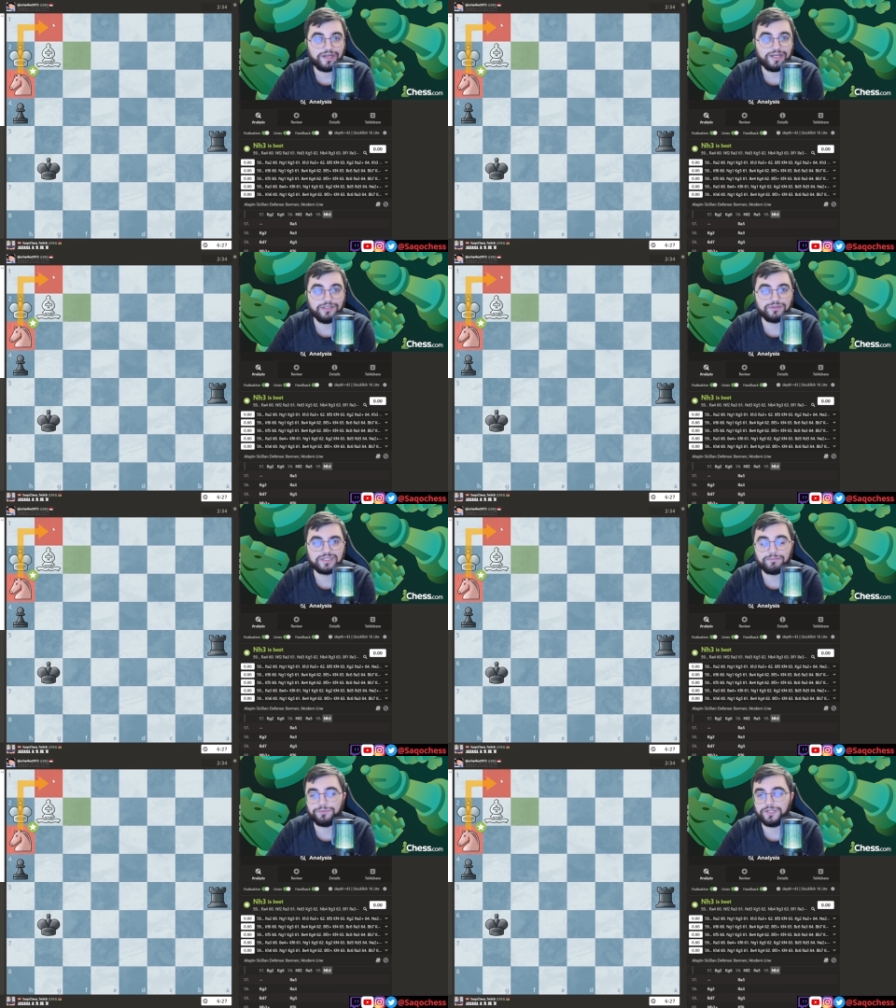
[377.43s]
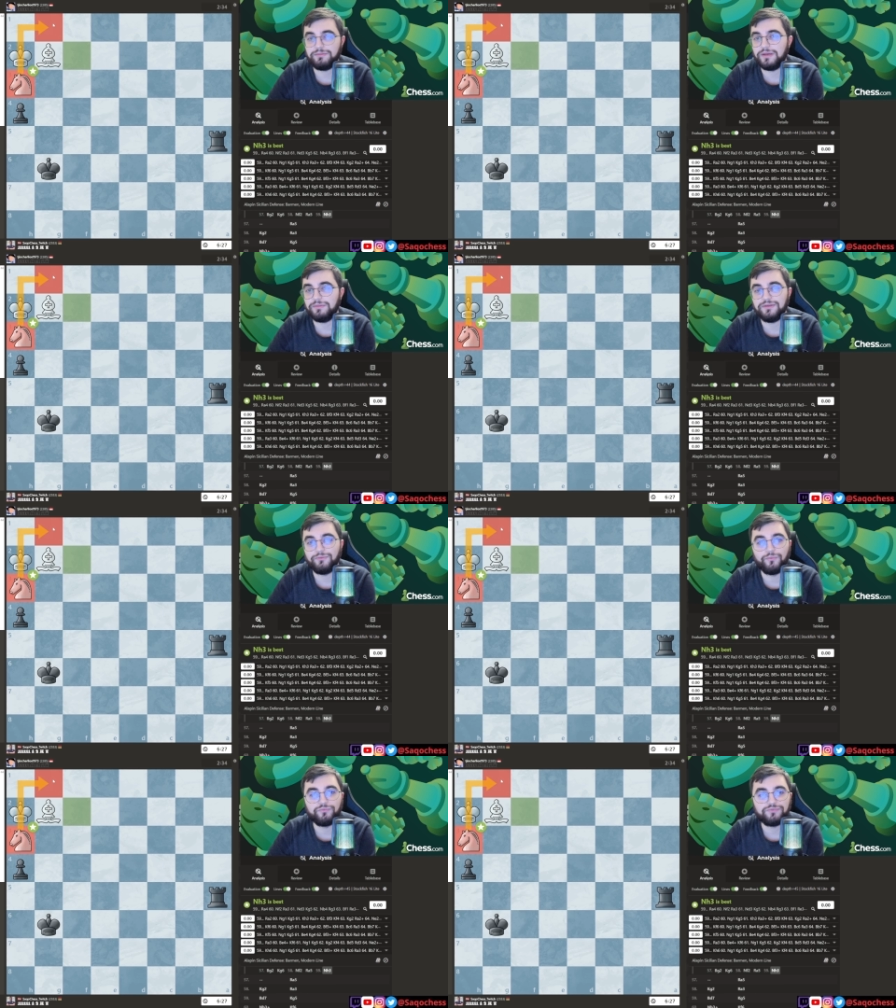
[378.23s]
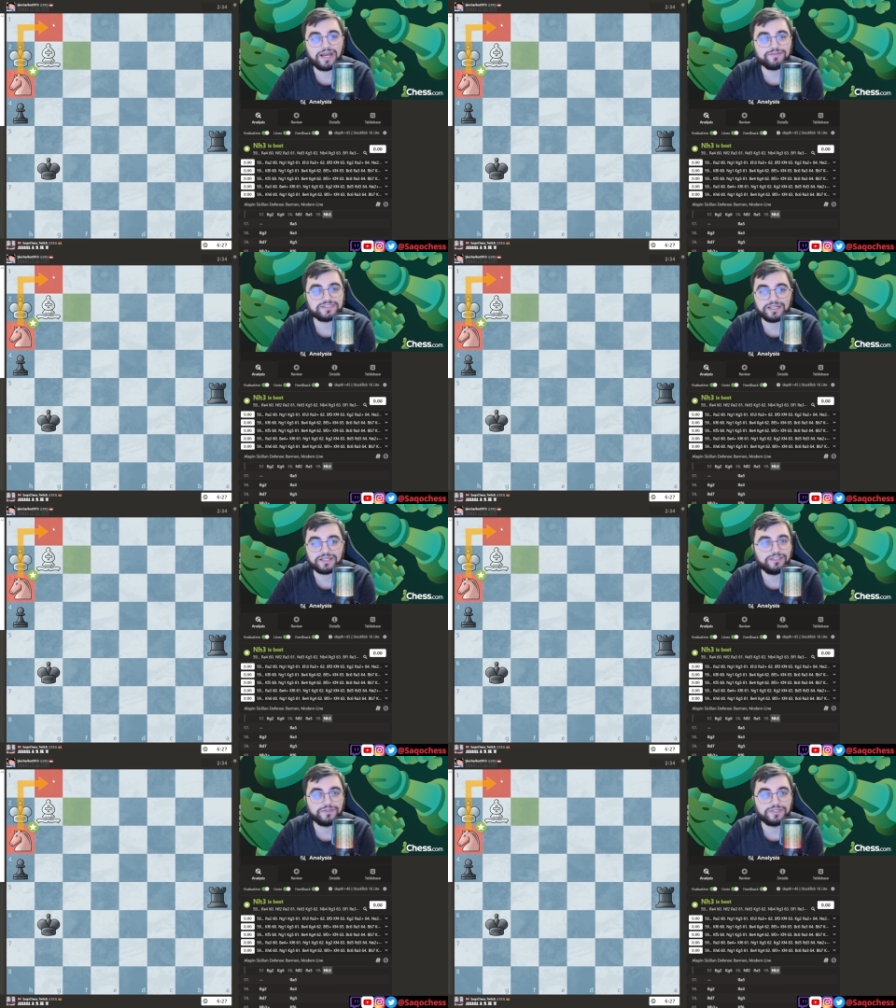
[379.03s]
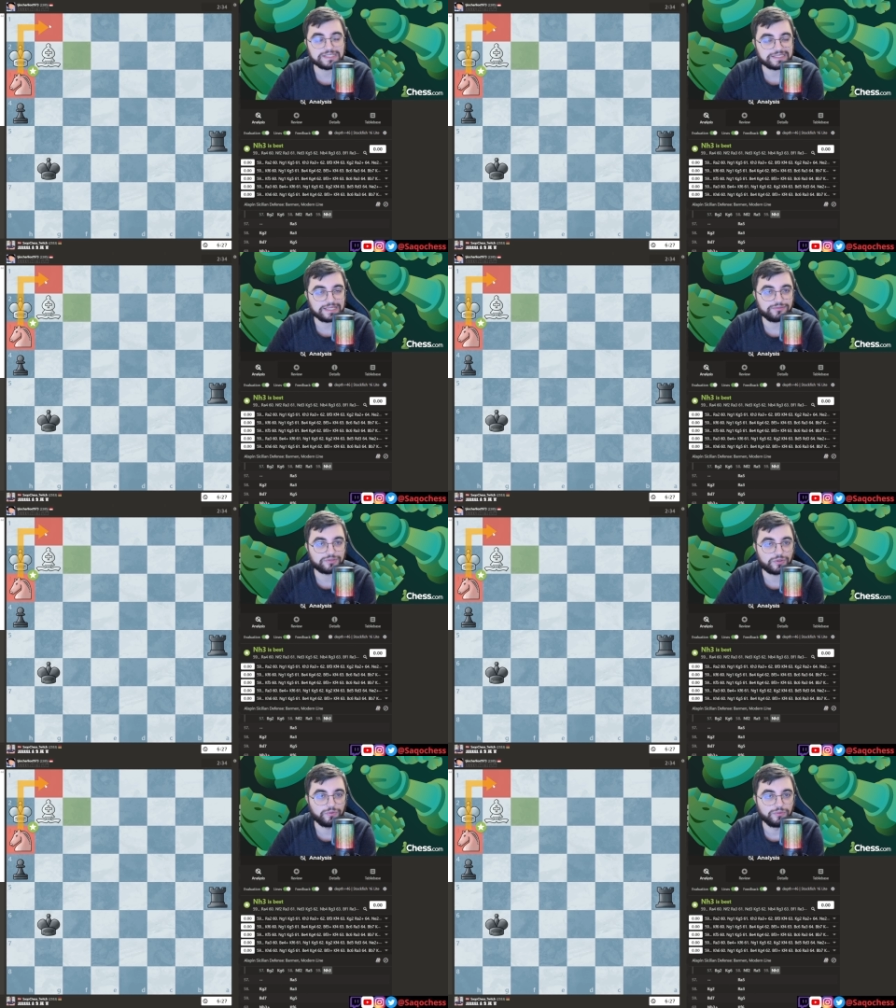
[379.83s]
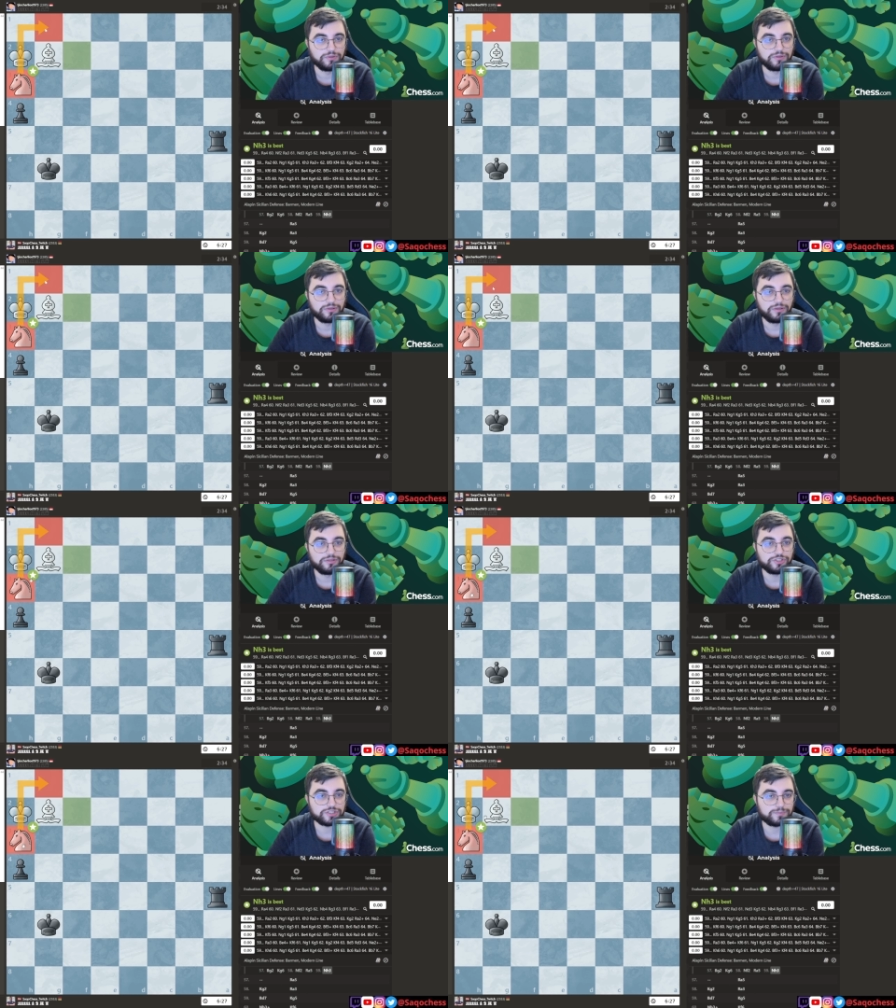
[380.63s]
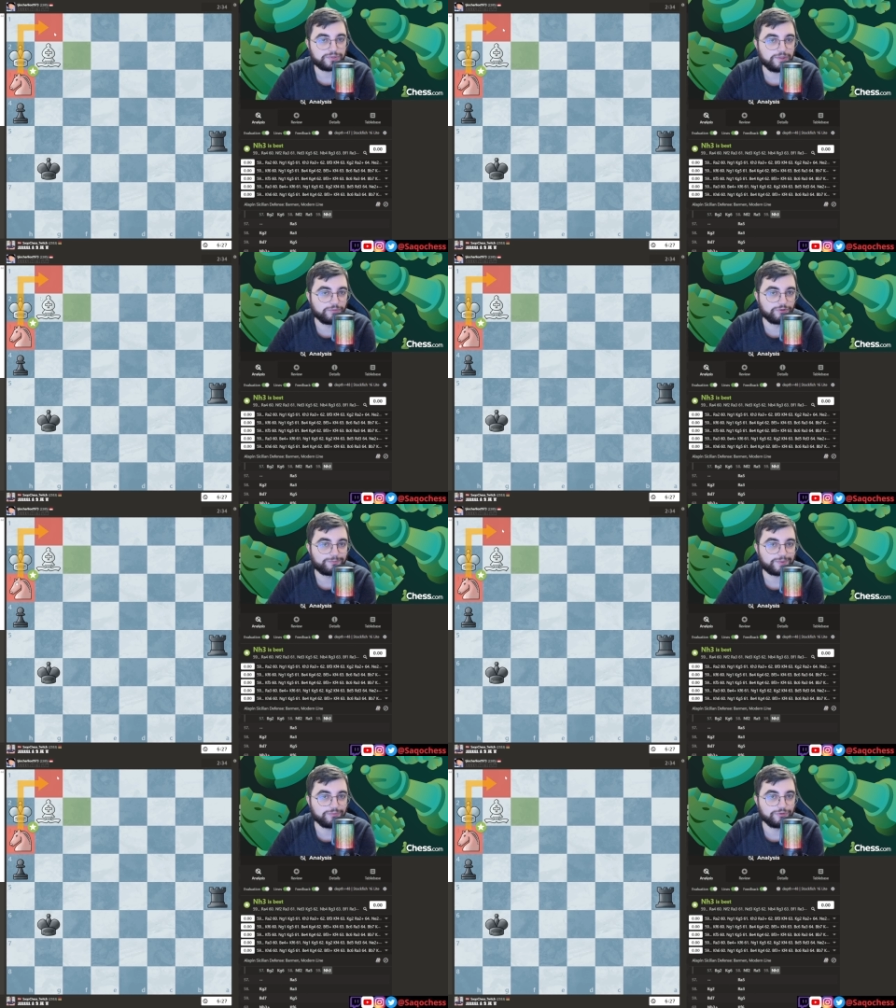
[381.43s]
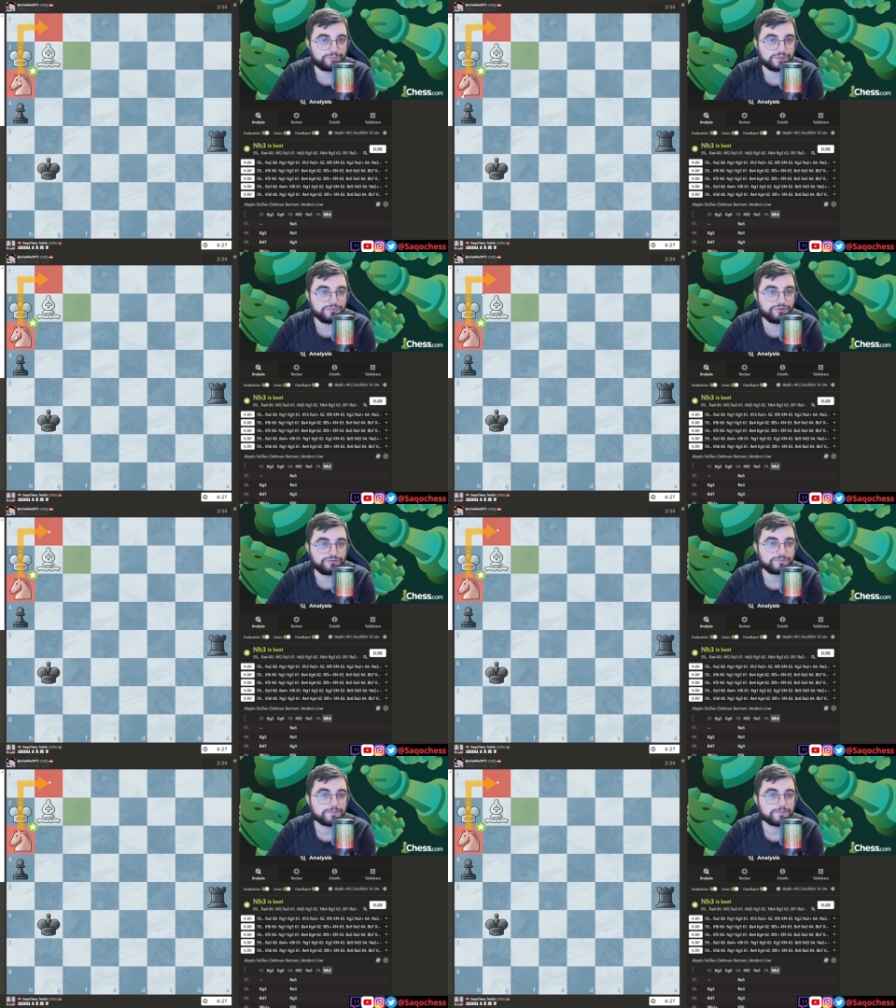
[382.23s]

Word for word: And you can play maybe in 5 seconds you can save draw, Just pre-move, pre-move, pre-move.